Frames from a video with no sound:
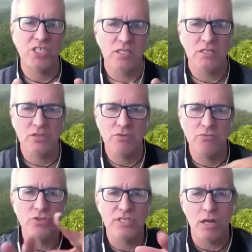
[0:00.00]
the
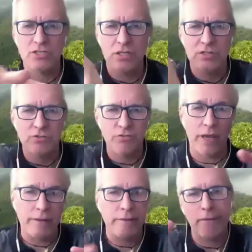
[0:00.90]
roots are just
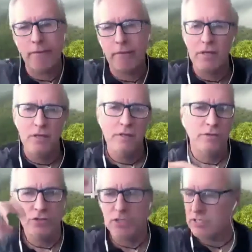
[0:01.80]
trying. You
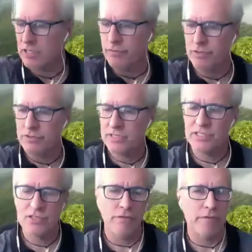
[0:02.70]
just leave a seeds
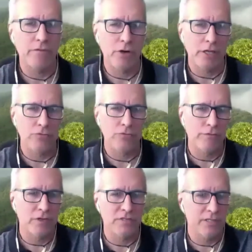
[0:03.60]
of avocado, for
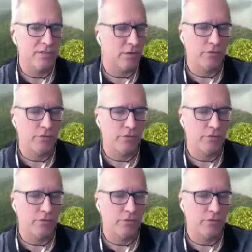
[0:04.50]
instance, on